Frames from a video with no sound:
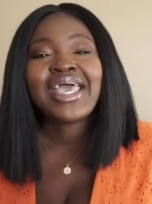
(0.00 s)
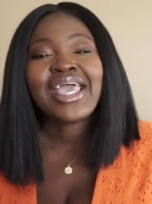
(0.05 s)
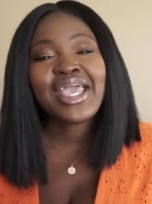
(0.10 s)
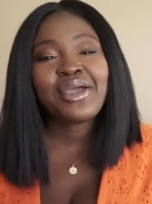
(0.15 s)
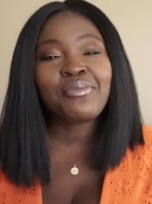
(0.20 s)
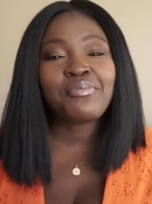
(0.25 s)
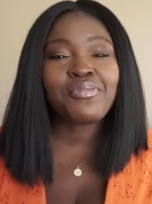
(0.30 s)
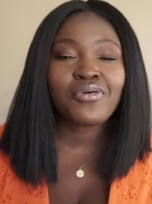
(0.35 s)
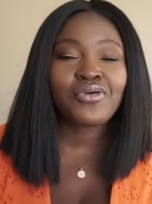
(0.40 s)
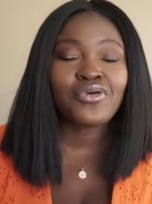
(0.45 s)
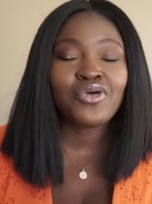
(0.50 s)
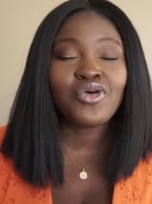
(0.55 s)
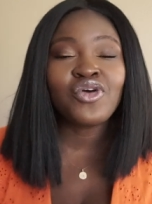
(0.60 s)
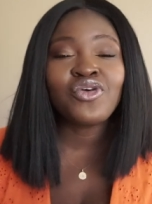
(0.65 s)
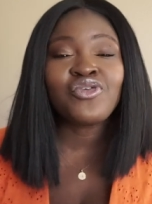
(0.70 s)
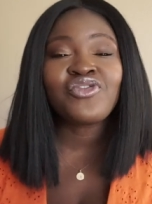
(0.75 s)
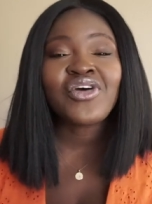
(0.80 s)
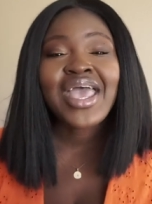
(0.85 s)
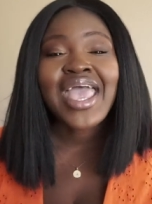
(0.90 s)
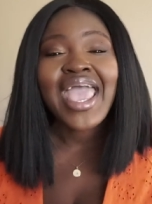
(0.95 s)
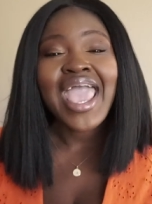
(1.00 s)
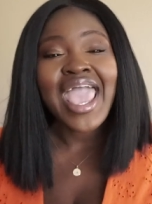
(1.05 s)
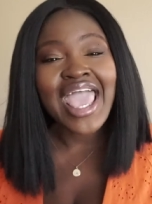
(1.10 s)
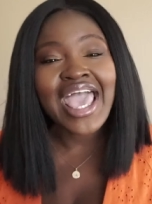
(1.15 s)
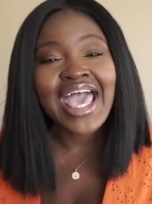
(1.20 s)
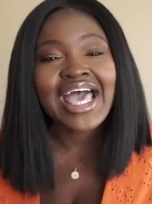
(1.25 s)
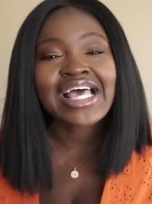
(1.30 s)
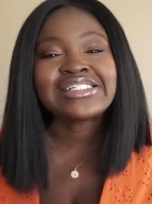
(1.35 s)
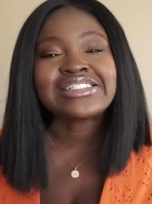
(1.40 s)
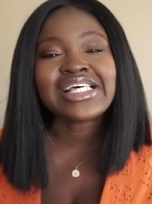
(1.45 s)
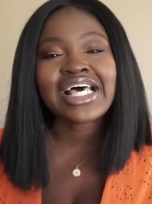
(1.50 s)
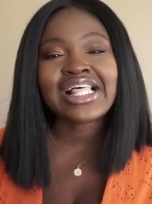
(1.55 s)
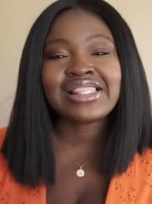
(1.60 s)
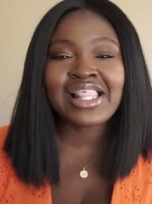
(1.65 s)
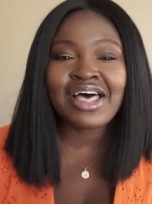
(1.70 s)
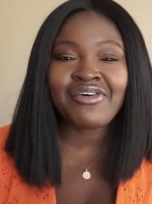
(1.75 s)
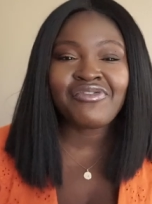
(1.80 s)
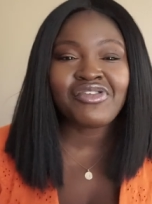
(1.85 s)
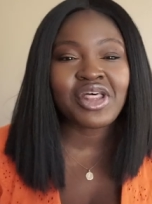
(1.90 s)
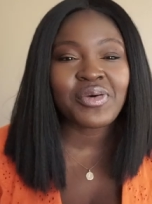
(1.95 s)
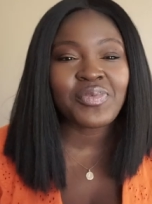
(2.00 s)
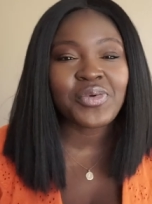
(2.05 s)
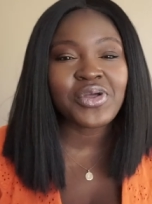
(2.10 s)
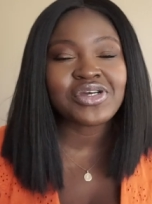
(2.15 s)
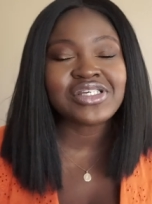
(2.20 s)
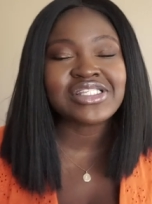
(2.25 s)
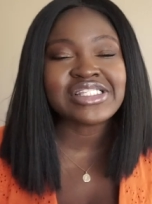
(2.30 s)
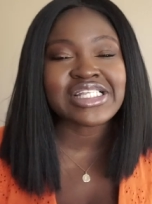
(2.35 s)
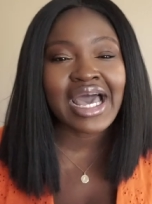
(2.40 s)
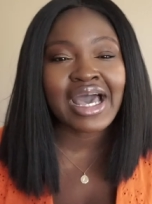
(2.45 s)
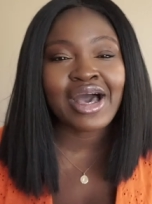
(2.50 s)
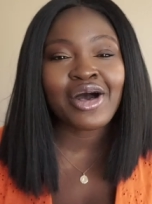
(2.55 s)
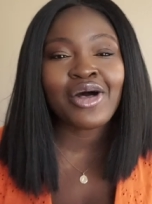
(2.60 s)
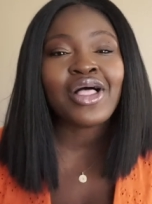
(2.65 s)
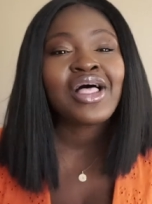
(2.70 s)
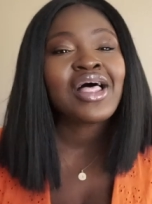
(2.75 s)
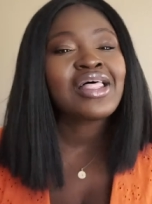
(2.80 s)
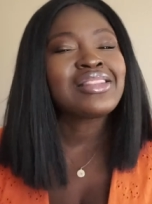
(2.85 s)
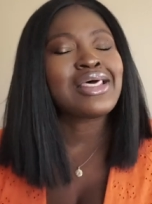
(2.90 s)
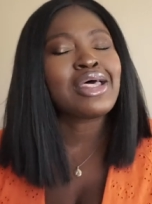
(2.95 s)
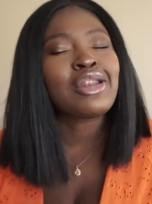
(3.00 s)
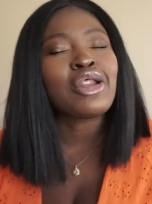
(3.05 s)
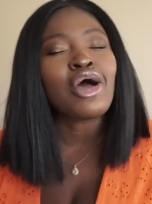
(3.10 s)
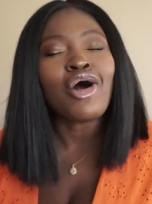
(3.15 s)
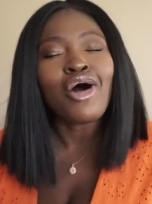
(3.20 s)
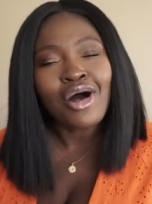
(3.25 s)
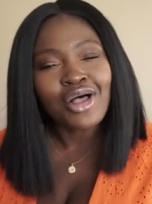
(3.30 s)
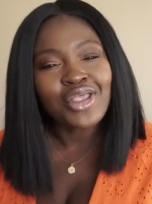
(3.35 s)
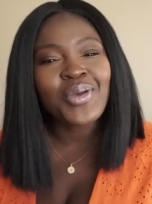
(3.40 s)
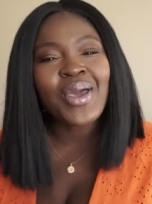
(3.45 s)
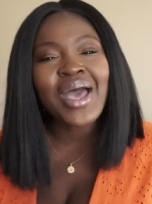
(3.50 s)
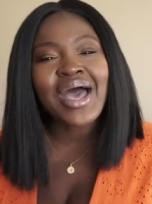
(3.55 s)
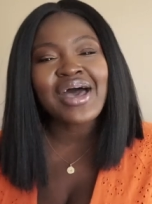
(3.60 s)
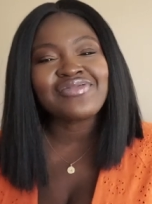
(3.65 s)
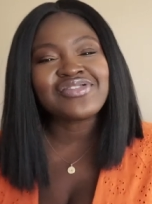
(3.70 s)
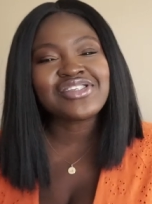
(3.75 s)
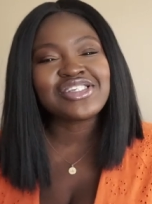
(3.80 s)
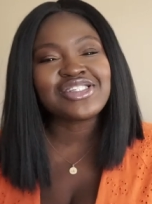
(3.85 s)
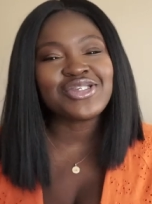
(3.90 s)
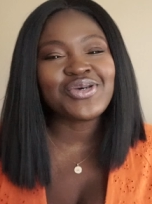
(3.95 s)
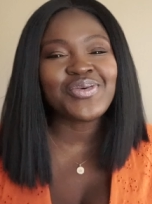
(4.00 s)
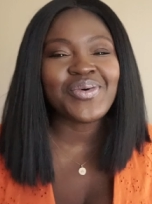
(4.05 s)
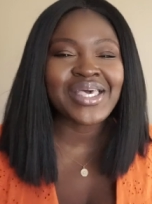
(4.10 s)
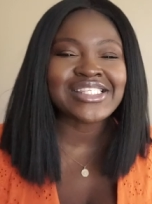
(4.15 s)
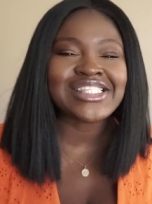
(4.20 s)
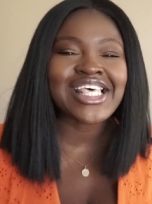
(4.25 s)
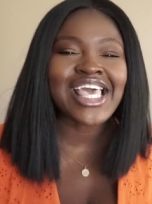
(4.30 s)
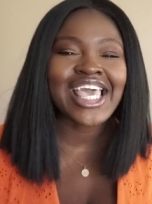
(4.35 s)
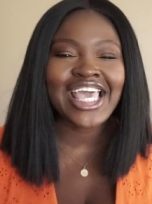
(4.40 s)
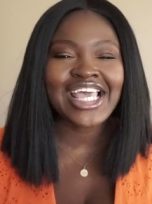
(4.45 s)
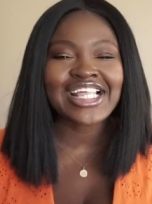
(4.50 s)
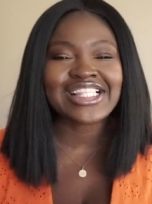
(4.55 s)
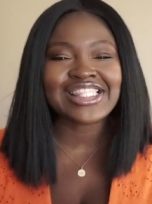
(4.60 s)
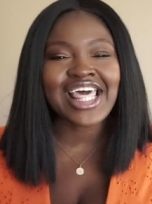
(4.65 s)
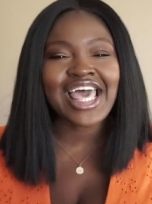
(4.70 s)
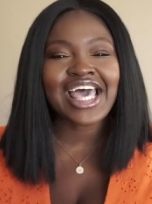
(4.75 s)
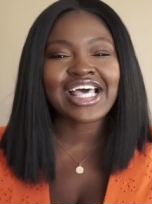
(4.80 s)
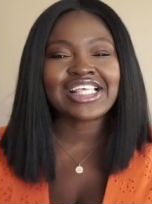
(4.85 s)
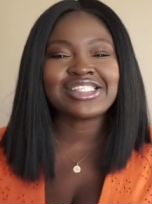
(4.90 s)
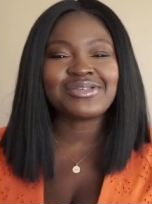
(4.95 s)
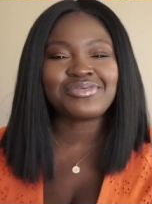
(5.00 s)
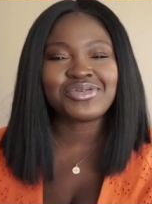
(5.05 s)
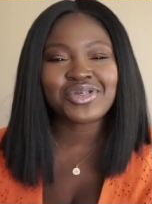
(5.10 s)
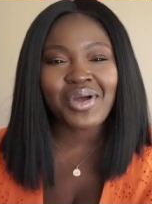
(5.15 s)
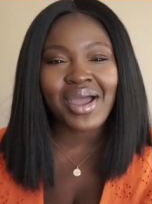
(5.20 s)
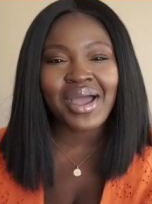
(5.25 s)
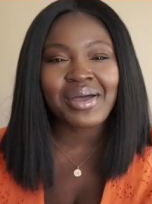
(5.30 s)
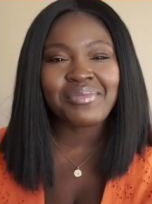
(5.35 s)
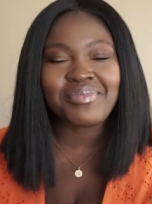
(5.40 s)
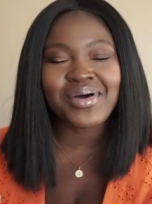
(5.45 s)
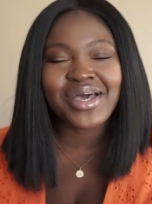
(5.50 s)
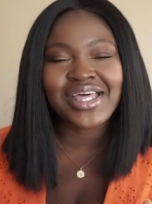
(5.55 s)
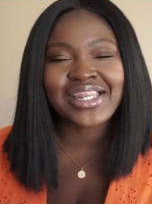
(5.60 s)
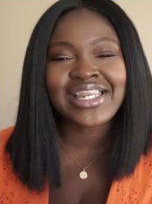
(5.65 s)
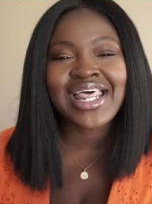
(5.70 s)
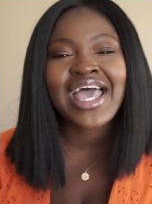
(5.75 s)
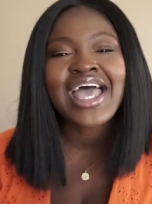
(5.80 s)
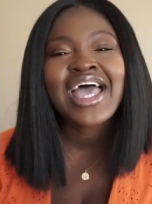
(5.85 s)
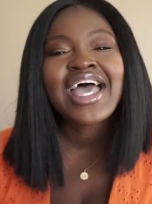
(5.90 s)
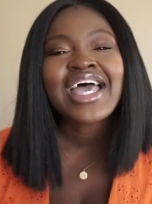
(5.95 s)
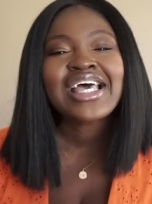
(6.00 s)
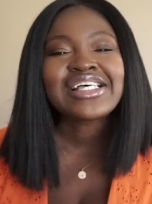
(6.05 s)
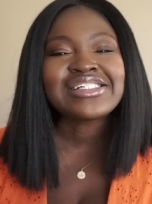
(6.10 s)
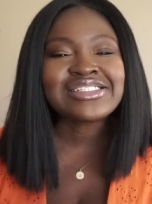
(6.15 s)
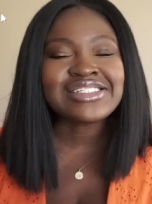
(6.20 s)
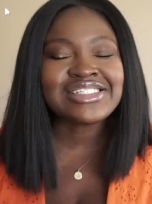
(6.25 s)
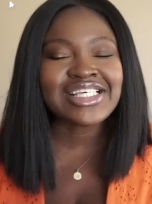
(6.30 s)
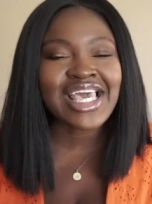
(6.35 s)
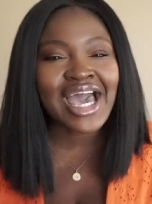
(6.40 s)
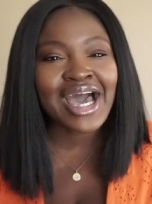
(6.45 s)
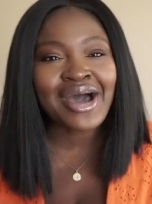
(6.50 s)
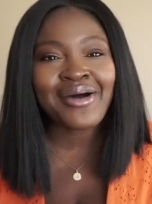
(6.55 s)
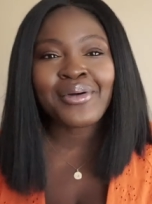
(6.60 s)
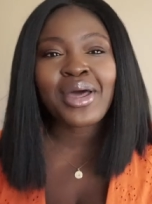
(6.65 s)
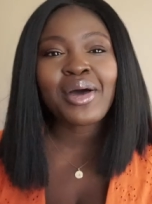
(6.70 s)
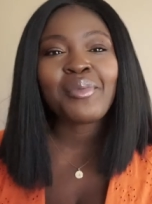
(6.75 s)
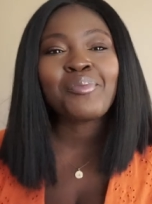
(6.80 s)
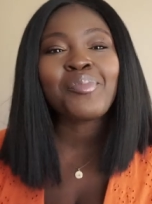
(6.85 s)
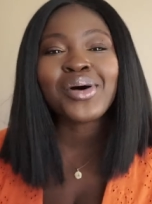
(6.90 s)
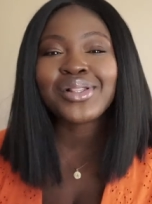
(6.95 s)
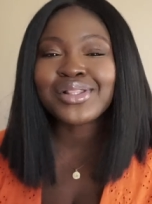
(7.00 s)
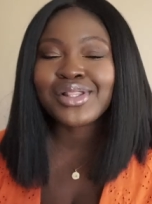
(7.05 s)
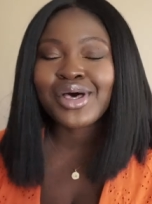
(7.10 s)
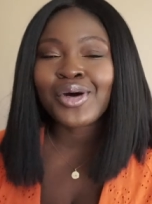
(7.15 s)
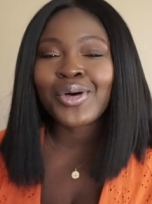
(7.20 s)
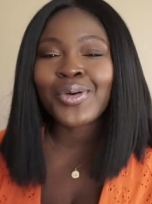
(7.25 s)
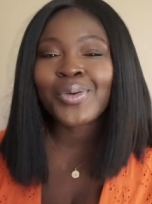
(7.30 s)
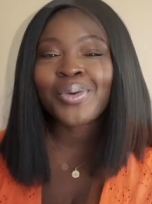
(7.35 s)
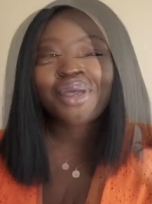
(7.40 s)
improve, and level up your style, then all you have to do is hit that subscribe button down below.